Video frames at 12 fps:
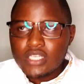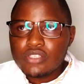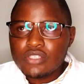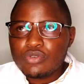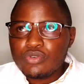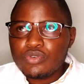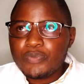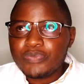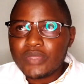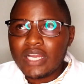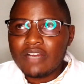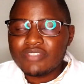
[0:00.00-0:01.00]
So
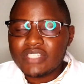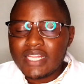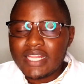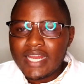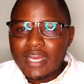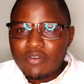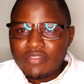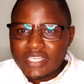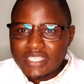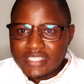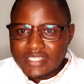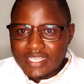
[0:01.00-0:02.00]
after now
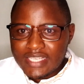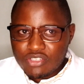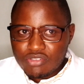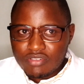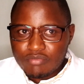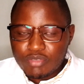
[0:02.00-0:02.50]
the insertion,